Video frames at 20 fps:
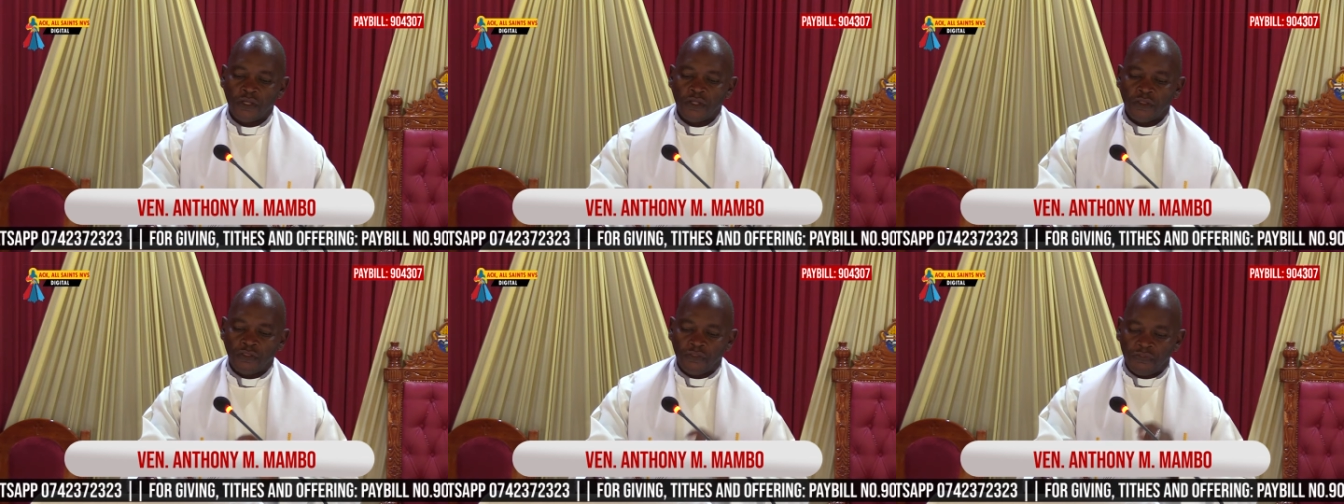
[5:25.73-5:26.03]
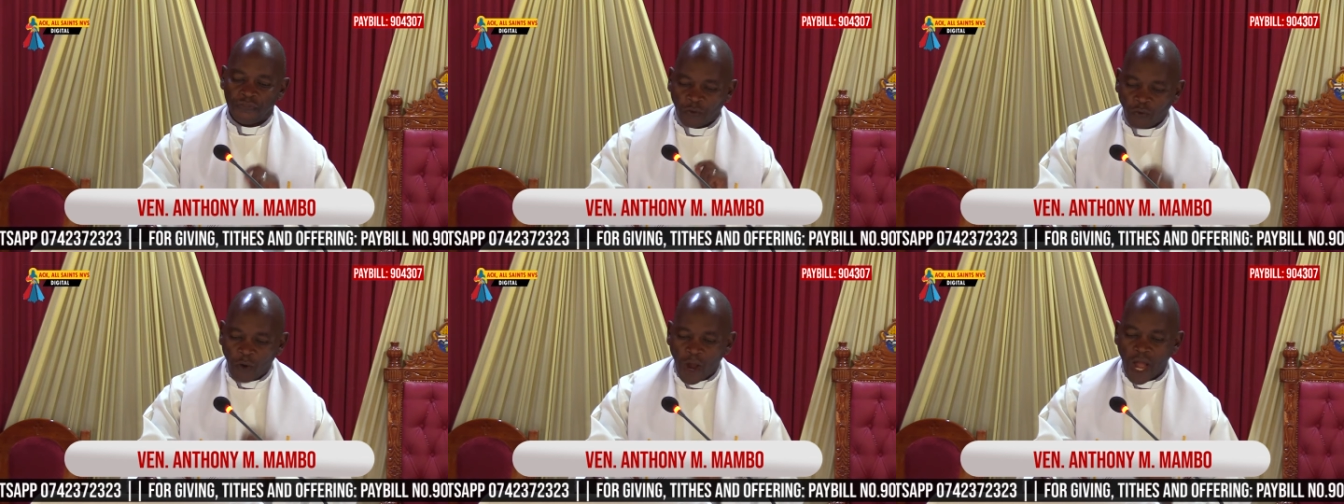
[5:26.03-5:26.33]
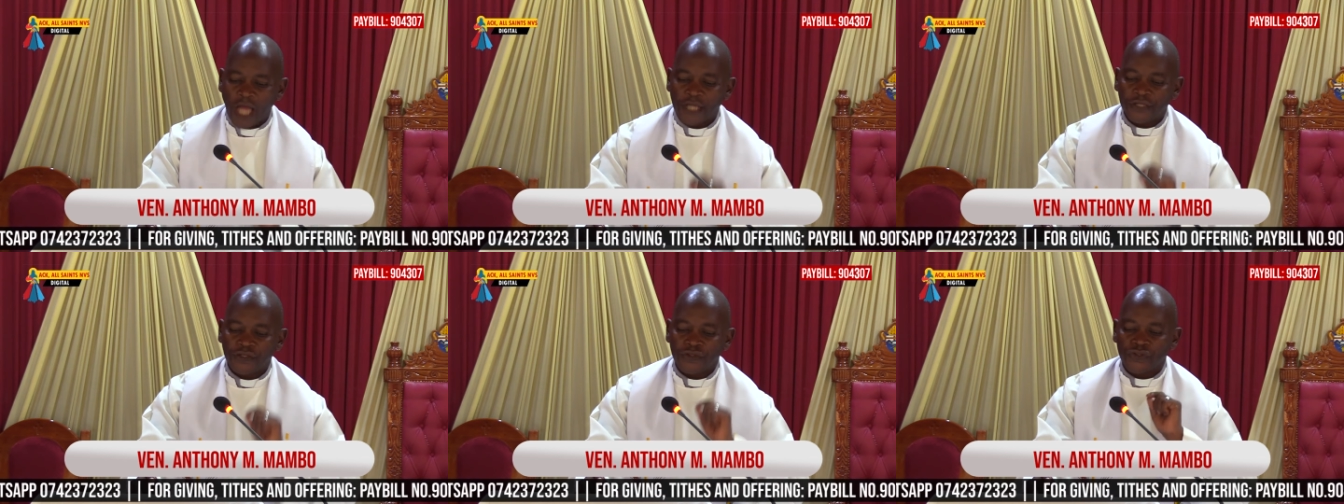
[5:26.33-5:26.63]
The
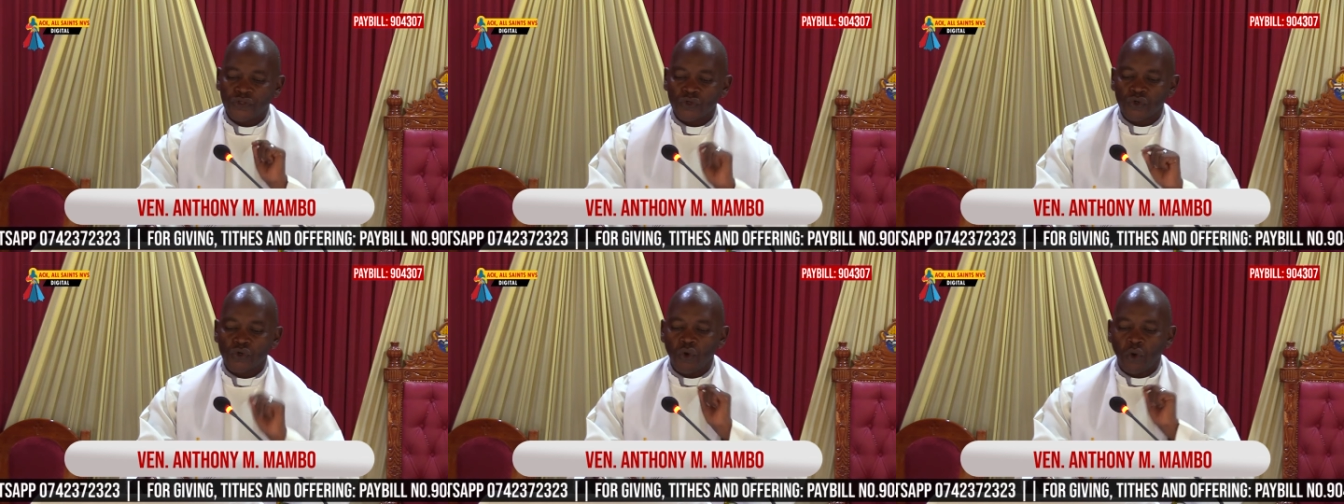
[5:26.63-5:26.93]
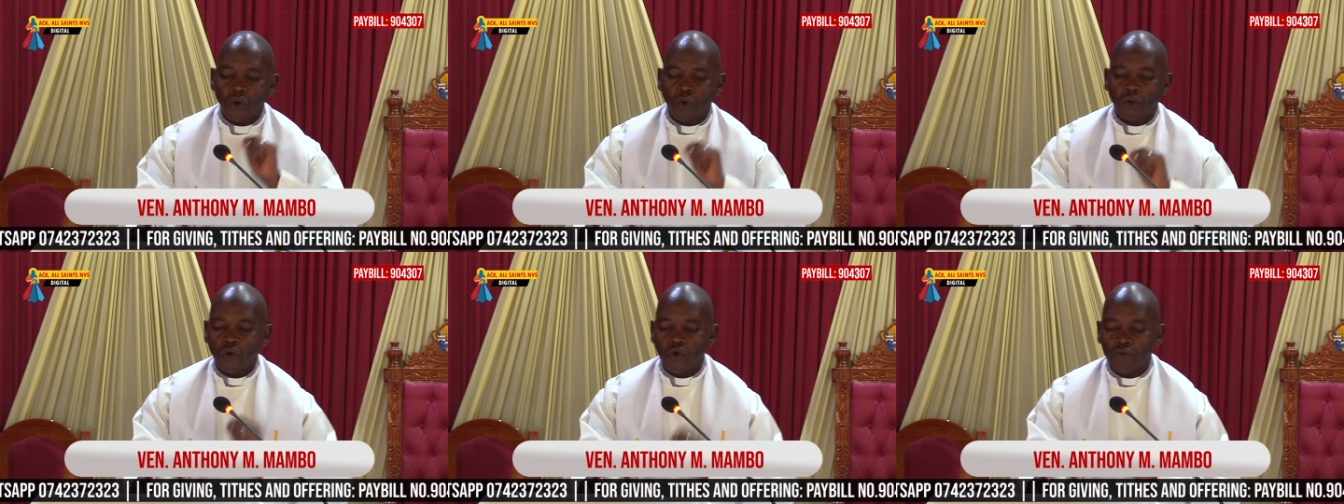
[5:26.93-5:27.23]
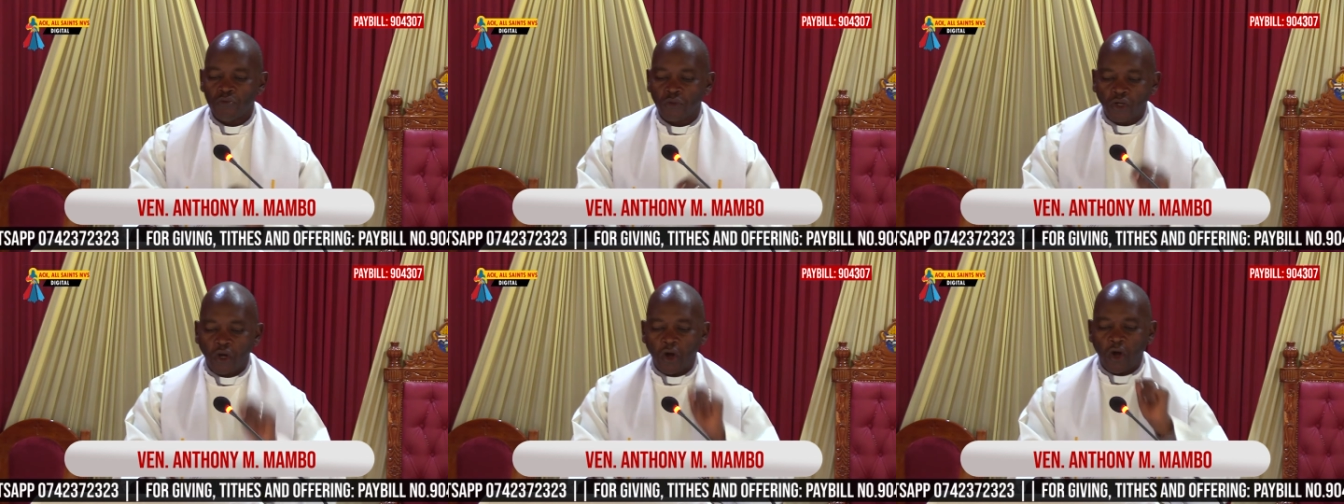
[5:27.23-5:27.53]
Word through
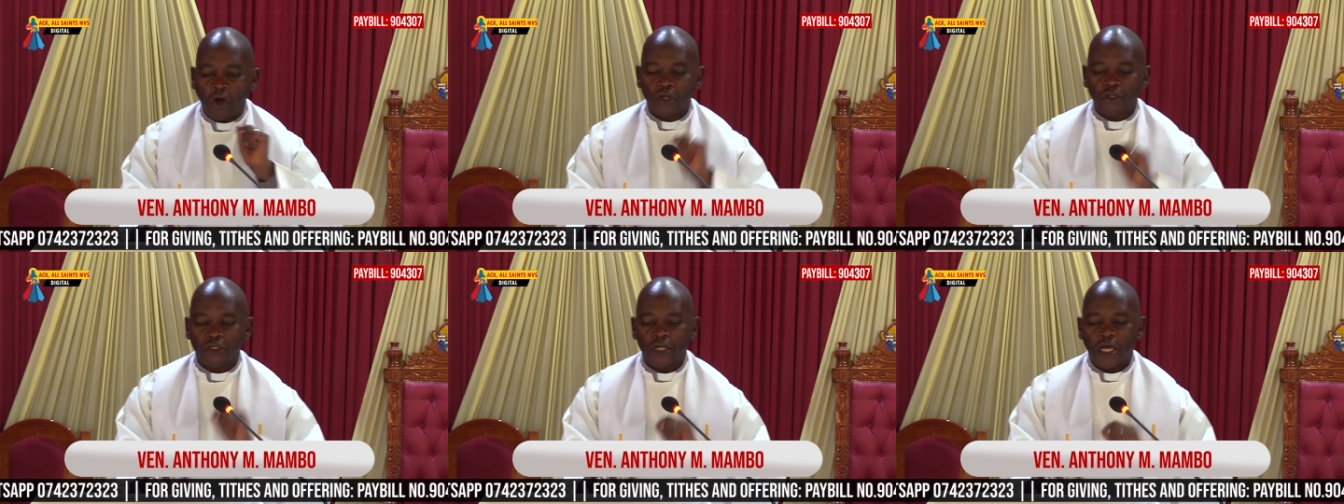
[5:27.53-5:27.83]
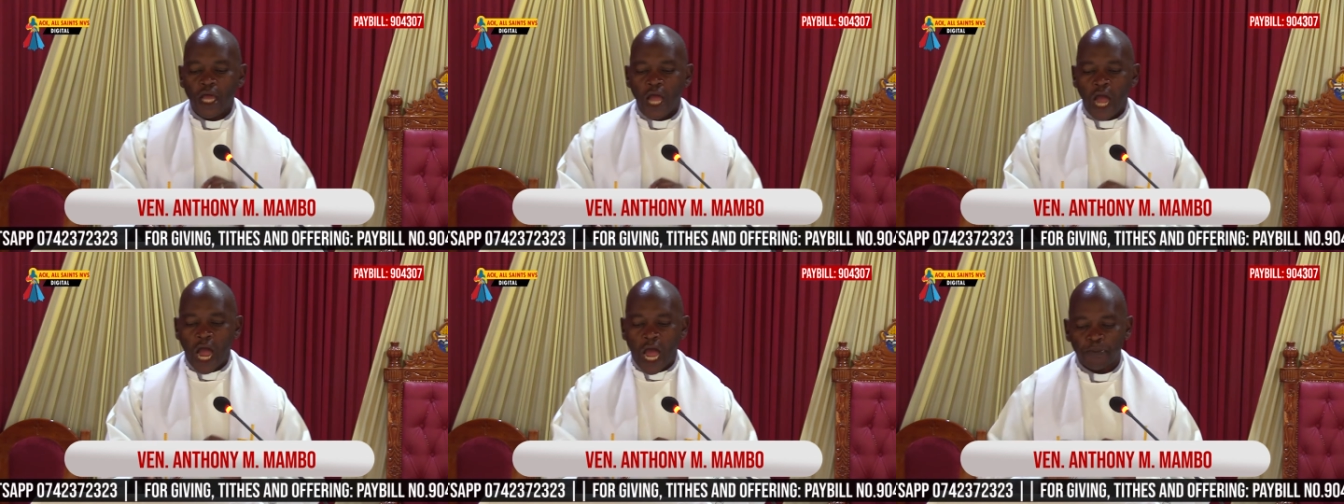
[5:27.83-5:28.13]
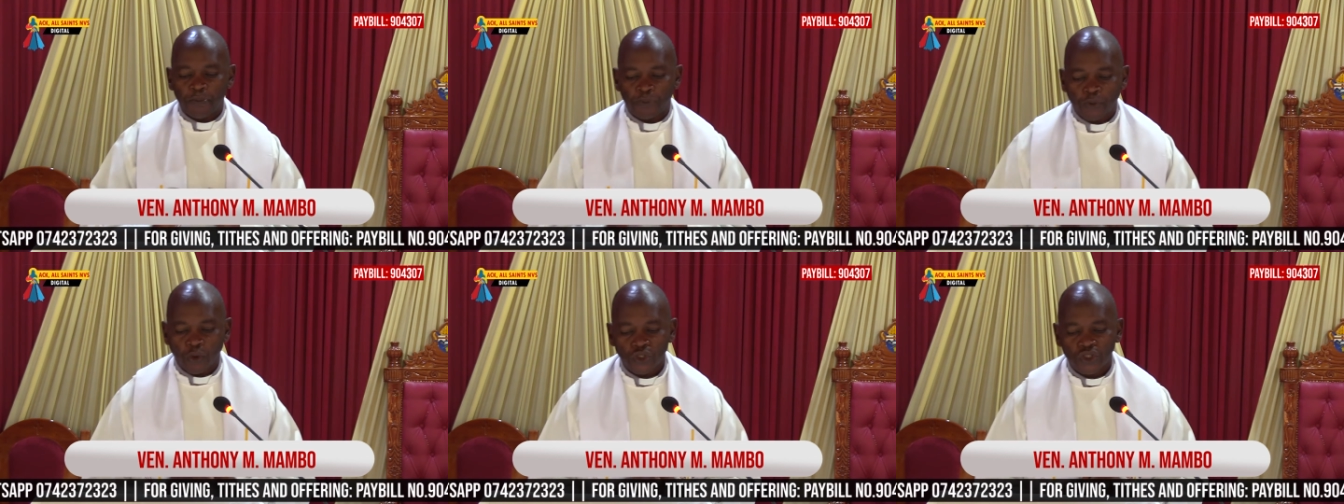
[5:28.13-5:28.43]
whom God
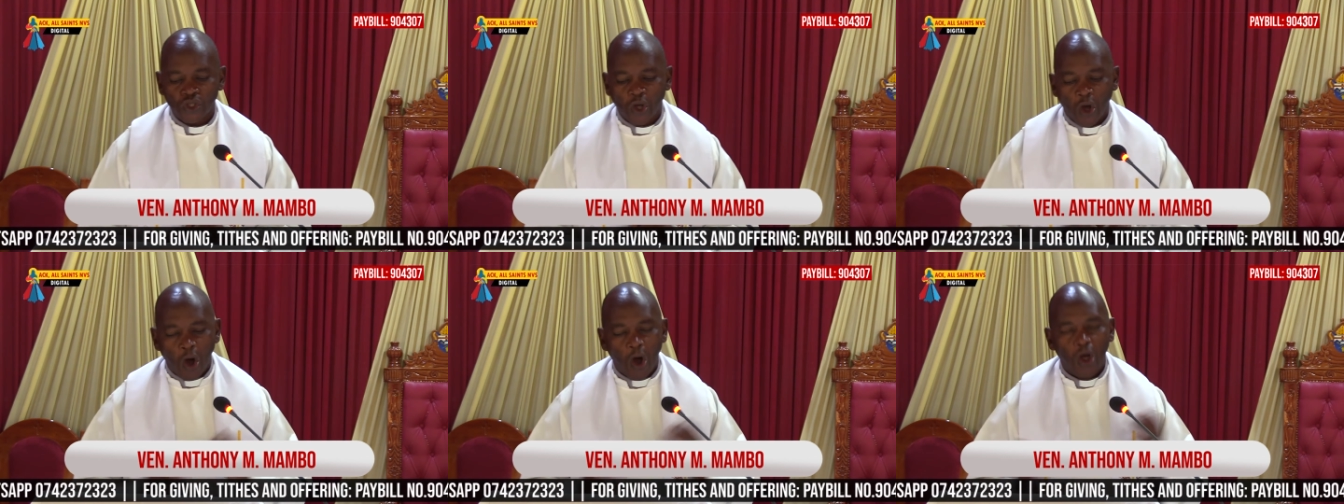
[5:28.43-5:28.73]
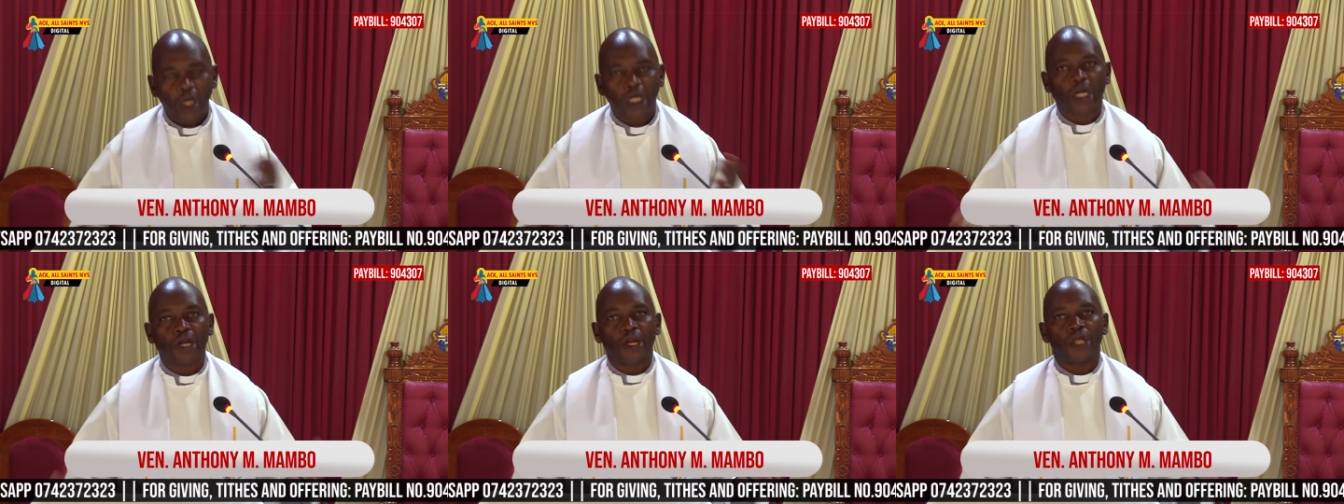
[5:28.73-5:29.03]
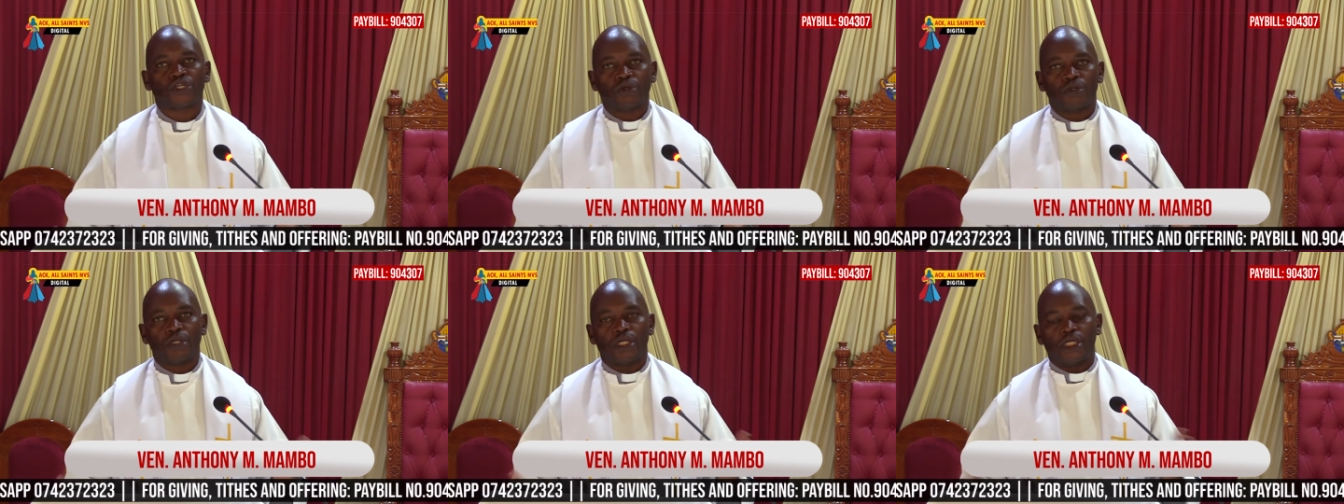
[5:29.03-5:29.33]
had brought all
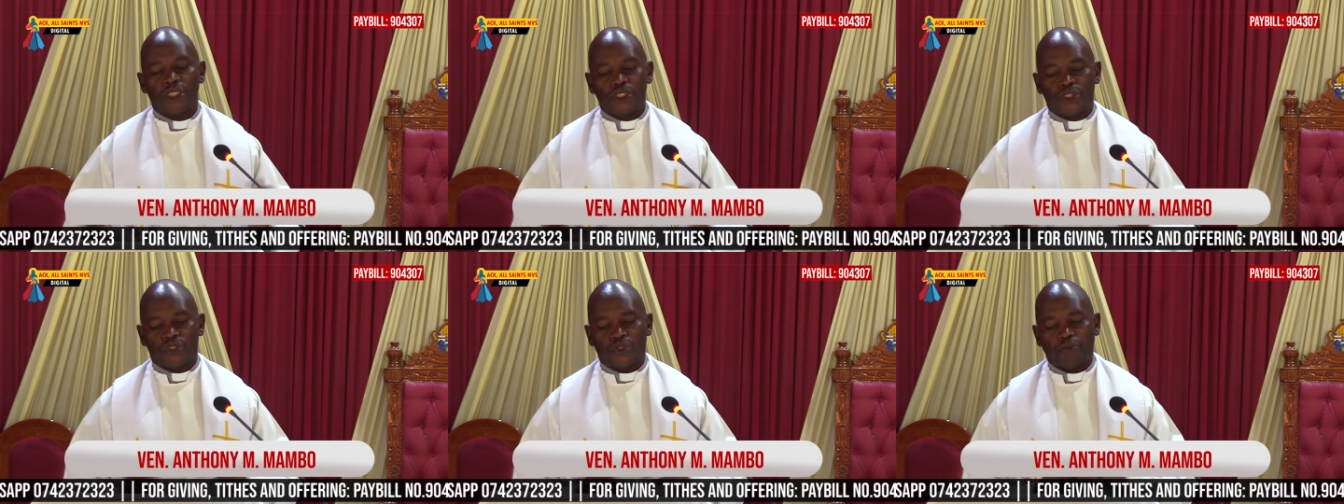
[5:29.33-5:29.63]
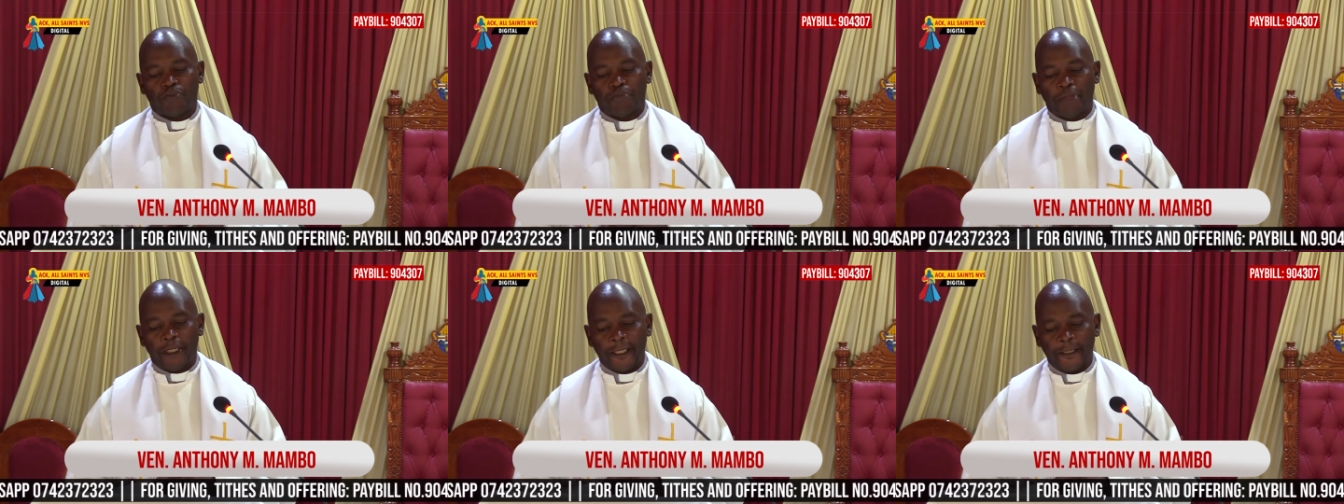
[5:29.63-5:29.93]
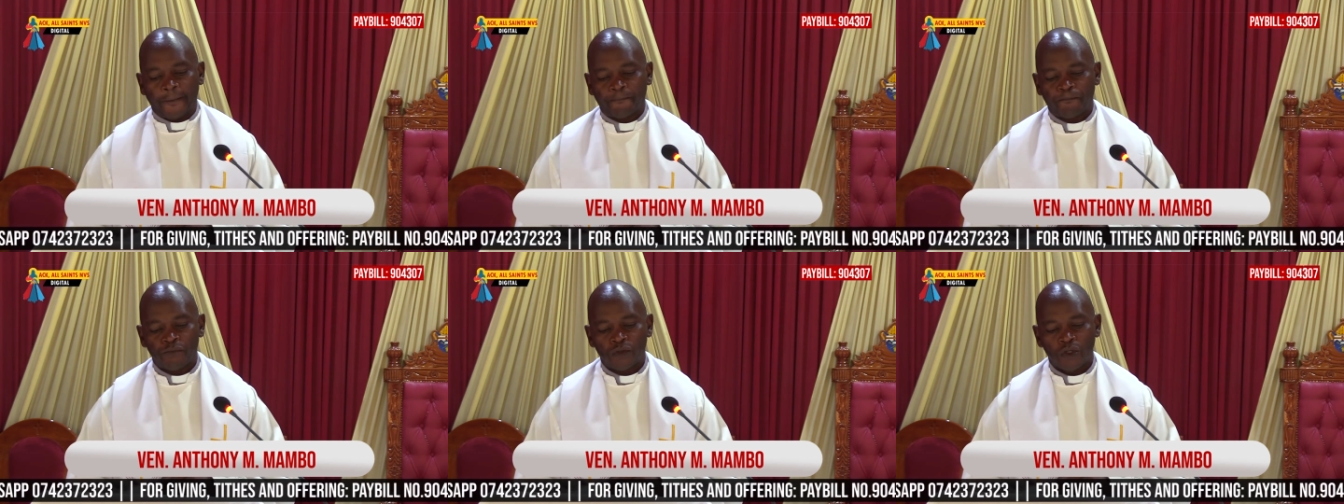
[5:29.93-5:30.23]
creation into
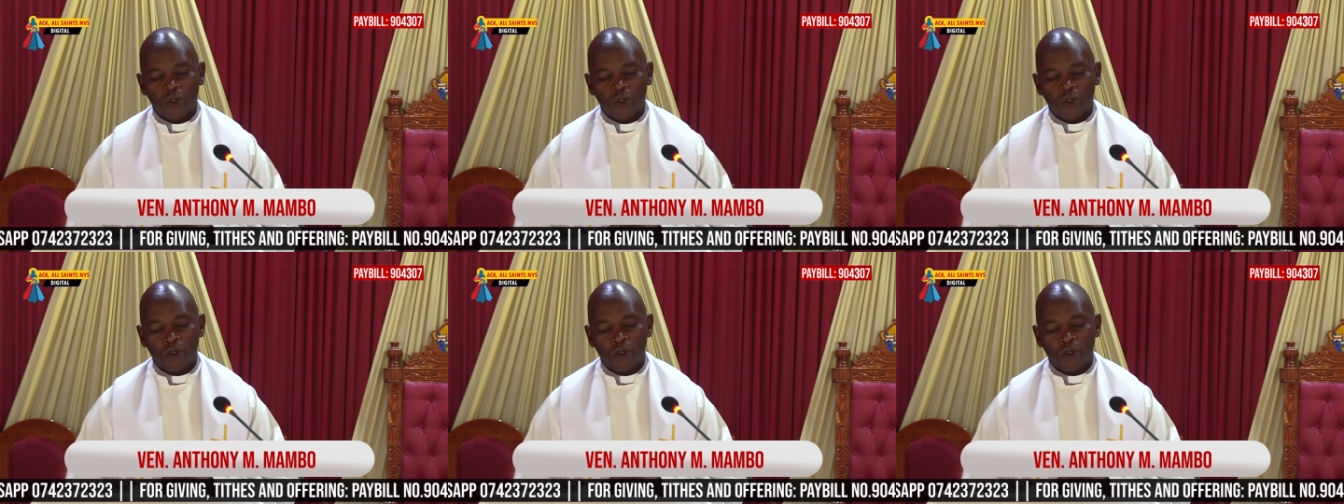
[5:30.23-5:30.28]
being